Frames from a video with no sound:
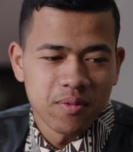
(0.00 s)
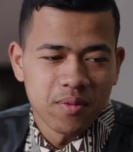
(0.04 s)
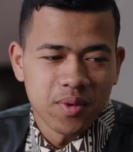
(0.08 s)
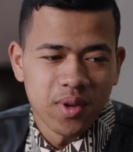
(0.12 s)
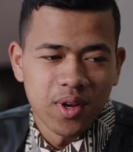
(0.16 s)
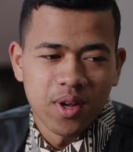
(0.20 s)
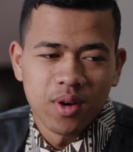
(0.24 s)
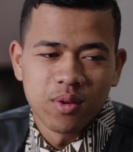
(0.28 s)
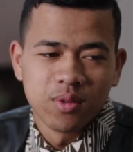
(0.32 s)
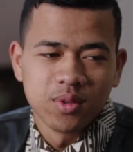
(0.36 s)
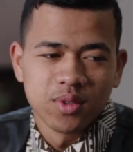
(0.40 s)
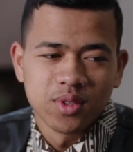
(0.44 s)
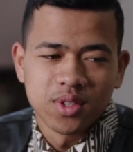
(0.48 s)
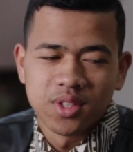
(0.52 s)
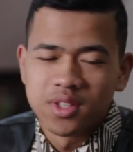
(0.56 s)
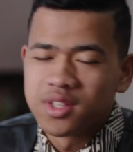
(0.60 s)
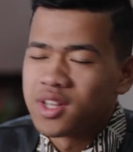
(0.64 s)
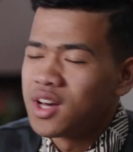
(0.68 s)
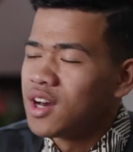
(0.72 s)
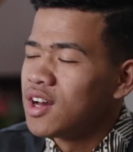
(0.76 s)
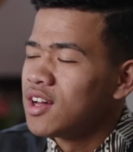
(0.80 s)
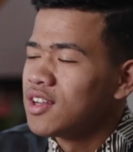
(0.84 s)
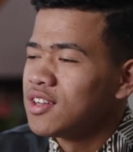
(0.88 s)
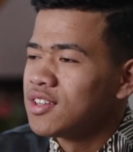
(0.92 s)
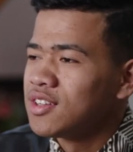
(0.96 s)
when I was in
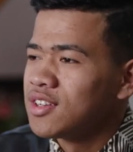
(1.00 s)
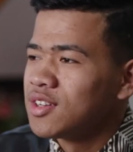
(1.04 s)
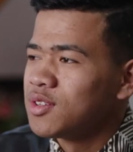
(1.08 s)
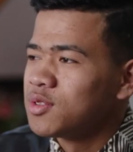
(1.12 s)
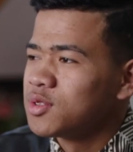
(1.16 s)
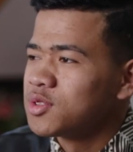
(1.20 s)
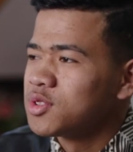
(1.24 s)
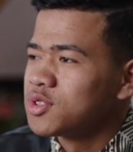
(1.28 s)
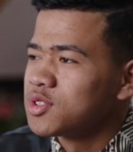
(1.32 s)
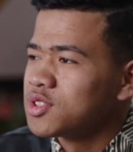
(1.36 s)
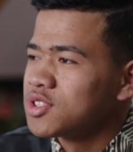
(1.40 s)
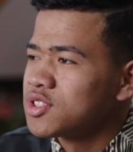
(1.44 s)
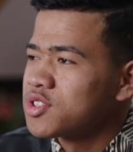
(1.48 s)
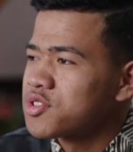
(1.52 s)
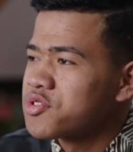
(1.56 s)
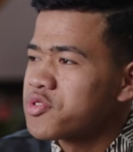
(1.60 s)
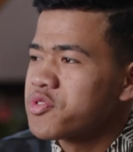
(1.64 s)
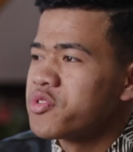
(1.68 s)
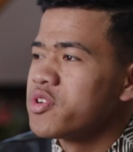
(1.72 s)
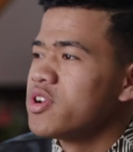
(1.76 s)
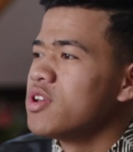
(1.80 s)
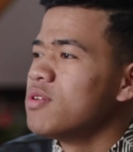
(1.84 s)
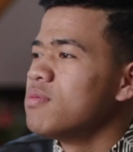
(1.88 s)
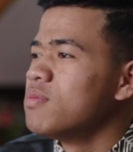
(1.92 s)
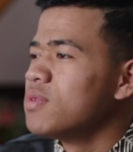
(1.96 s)
the island, I was just
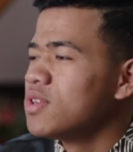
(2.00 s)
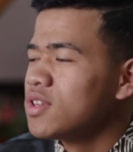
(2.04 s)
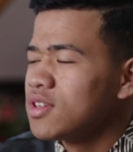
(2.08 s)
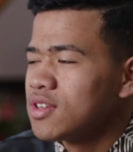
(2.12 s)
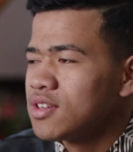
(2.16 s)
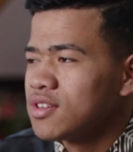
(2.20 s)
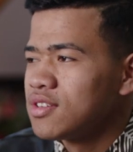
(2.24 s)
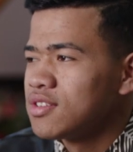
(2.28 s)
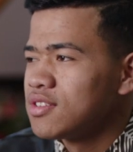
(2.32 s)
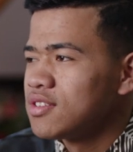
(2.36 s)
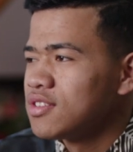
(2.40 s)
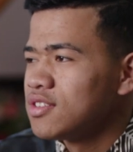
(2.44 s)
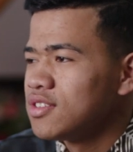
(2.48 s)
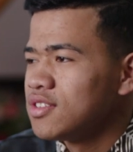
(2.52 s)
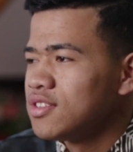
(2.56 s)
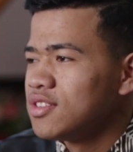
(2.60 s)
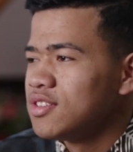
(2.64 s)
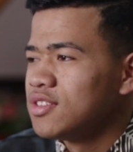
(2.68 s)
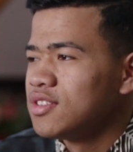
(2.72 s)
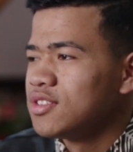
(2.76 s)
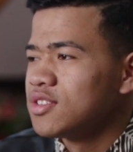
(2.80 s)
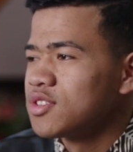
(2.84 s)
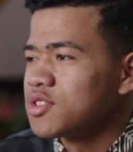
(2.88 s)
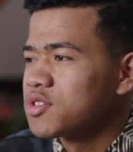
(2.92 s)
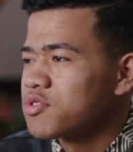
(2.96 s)
screaming.
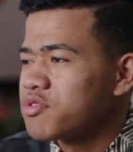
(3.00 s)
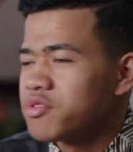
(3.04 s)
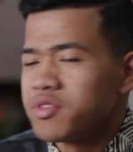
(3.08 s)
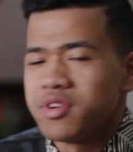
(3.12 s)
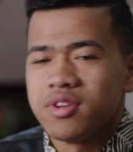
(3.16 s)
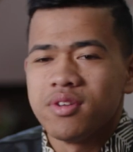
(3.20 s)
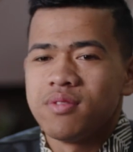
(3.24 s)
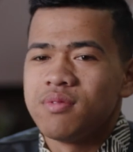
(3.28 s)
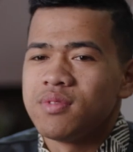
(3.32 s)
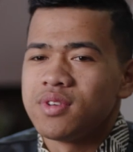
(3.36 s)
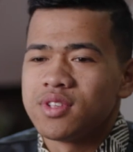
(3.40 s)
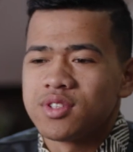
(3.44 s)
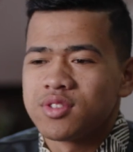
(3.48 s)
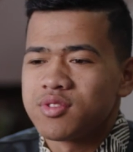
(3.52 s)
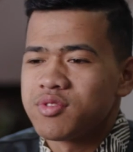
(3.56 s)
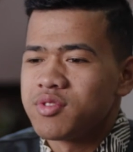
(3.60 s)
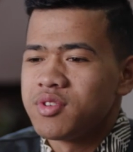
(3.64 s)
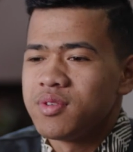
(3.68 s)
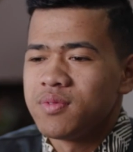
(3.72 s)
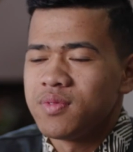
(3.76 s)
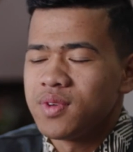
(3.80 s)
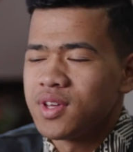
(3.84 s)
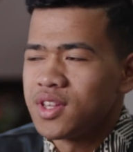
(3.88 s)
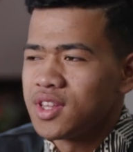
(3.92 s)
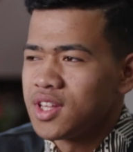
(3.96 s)

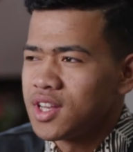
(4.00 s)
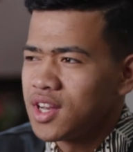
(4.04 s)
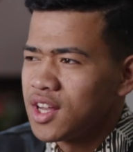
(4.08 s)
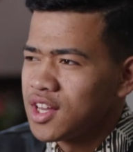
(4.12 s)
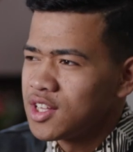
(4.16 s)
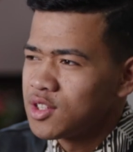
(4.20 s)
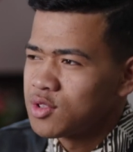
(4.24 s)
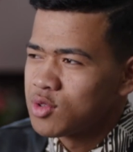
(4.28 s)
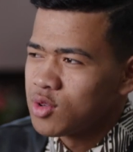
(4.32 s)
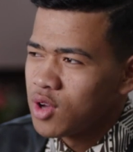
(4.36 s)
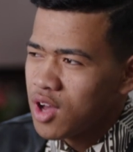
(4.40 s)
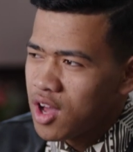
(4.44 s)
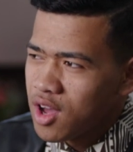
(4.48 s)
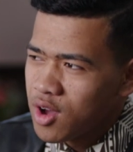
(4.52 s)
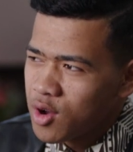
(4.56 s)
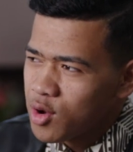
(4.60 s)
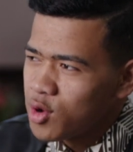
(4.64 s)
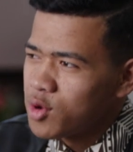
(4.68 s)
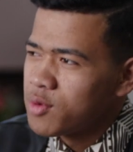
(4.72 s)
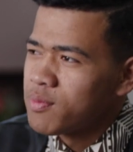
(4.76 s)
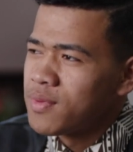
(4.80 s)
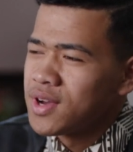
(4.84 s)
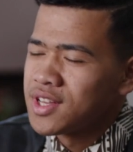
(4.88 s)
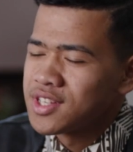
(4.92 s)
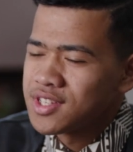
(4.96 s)
And then I
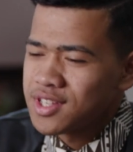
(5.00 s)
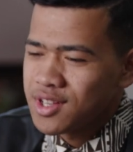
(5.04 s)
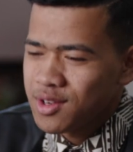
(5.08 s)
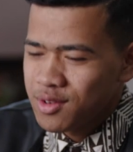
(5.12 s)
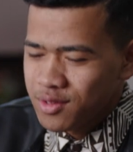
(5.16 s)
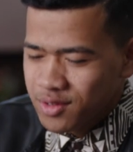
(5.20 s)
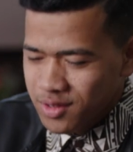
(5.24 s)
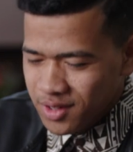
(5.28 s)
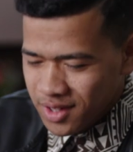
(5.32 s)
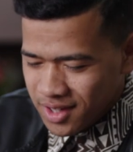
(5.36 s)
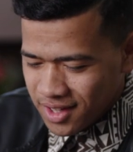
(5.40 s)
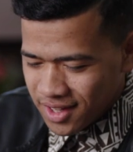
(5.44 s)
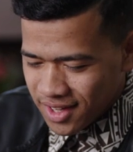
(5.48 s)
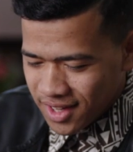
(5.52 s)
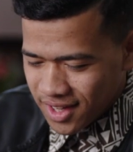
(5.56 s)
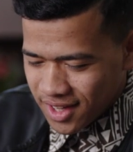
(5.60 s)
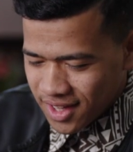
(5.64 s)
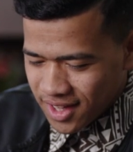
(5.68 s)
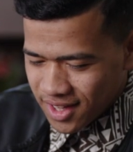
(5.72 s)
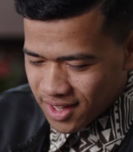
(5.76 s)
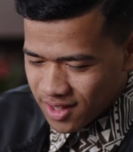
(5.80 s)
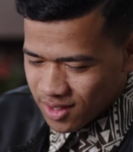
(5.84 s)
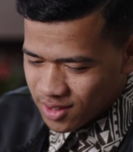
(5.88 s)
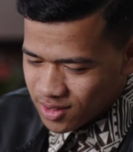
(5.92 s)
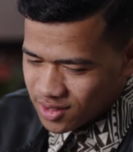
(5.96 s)
heard myself.
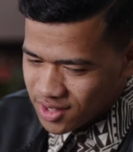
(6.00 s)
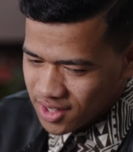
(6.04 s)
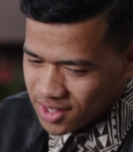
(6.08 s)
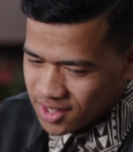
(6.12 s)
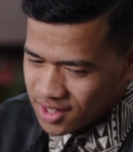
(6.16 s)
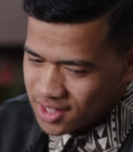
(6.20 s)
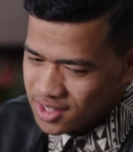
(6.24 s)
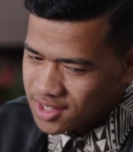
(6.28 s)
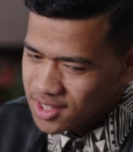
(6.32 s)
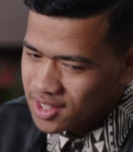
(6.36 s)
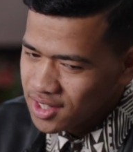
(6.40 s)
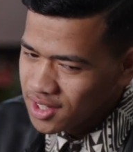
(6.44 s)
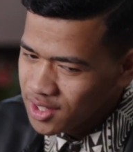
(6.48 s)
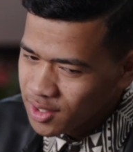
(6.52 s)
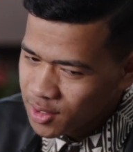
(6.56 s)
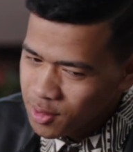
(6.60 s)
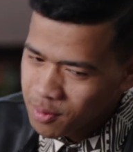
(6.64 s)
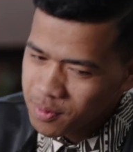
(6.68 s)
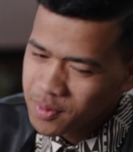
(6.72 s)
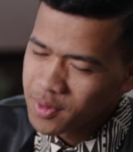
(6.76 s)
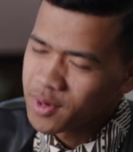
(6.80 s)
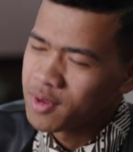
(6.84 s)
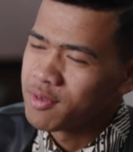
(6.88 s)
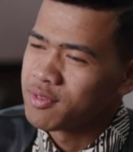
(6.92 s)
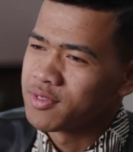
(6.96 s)
I was like, there's a little
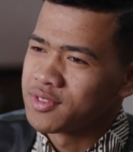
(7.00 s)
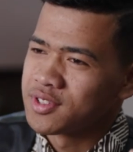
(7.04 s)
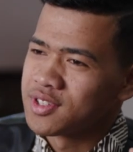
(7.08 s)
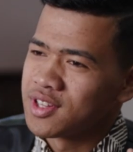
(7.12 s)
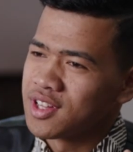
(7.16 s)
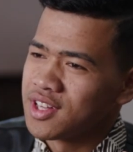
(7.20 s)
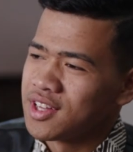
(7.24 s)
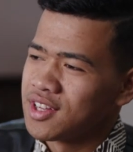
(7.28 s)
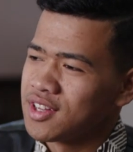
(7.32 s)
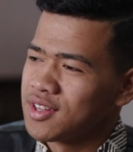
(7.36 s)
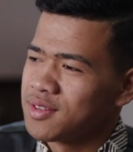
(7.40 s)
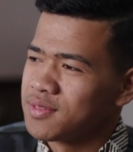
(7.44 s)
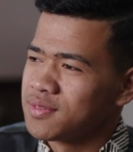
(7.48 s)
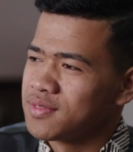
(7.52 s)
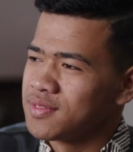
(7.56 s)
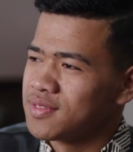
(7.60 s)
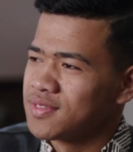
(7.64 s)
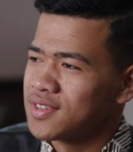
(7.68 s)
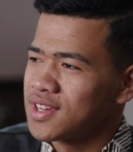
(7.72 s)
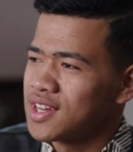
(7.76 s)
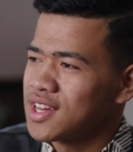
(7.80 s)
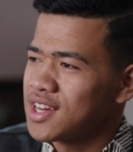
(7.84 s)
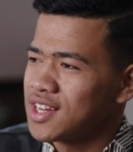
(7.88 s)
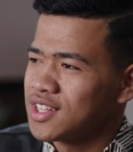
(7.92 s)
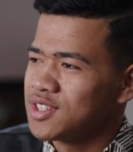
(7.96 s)
bit of
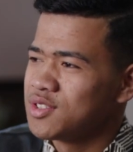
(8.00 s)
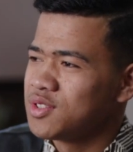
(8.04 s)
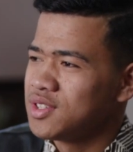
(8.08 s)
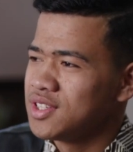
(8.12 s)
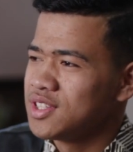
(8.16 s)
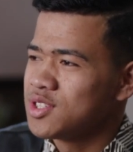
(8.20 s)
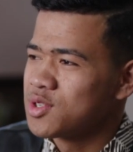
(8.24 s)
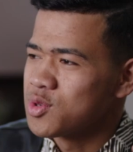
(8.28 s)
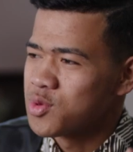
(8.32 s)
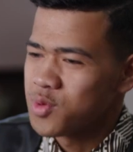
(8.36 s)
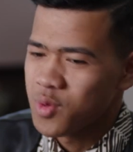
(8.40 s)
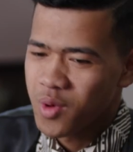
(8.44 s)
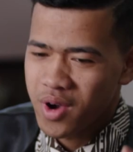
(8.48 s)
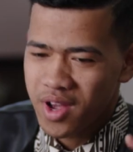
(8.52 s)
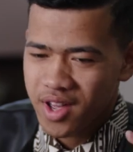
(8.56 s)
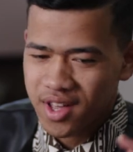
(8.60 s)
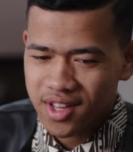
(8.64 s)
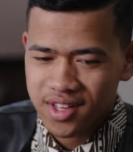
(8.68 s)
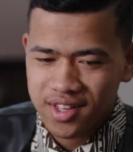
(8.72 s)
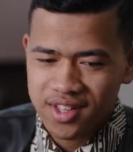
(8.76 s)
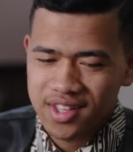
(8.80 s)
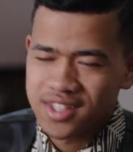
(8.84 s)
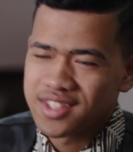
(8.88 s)
country twang